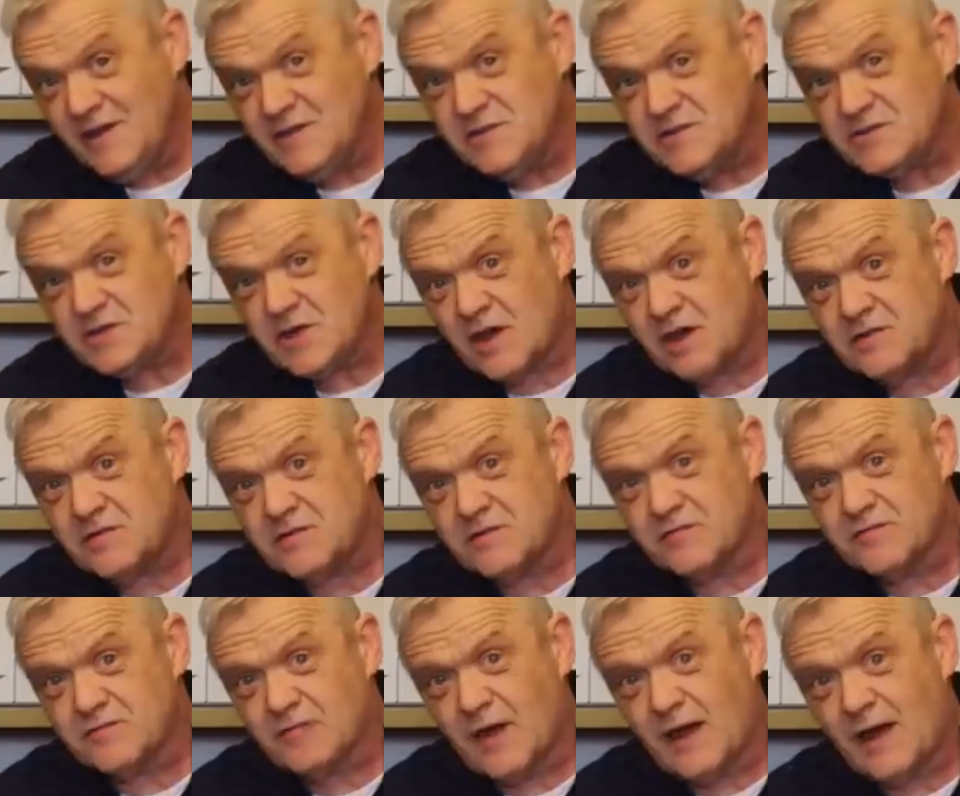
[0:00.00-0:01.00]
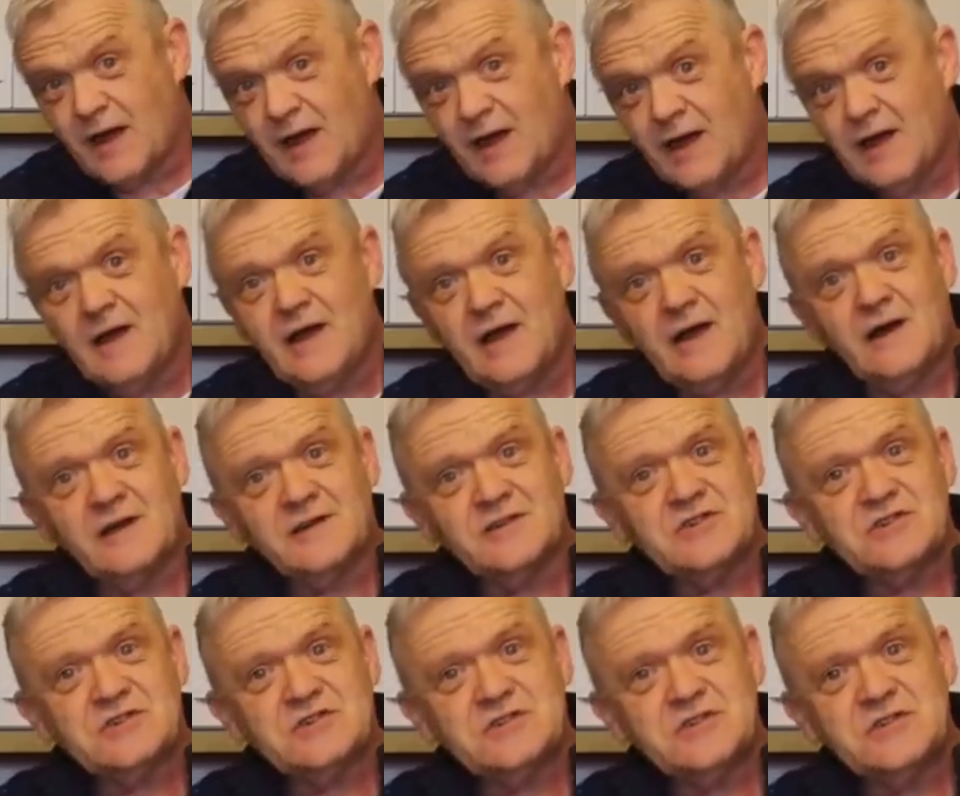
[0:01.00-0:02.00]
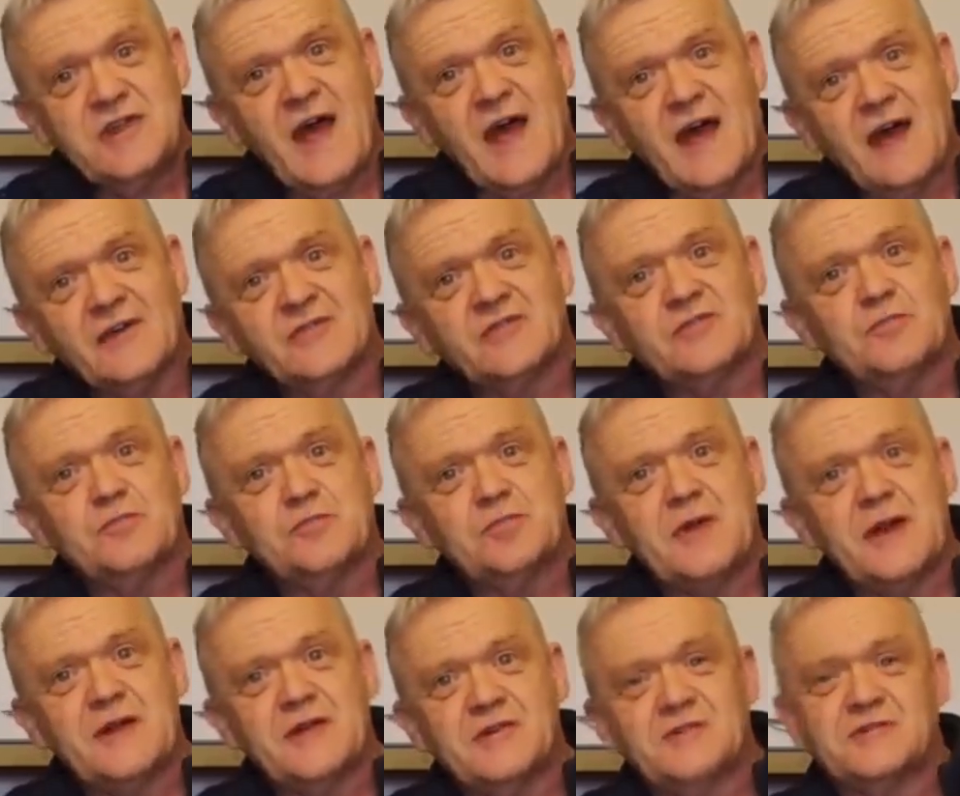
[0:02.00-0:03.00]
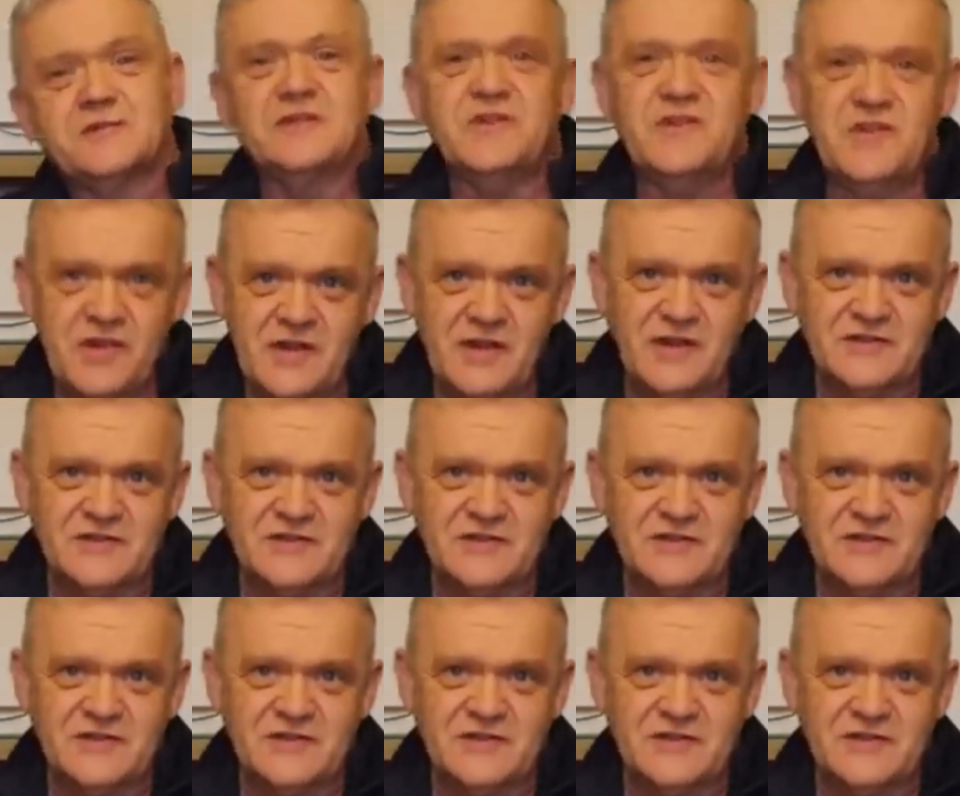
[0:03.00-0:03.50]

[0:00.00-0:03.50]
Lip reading: inside of there are stacked planetary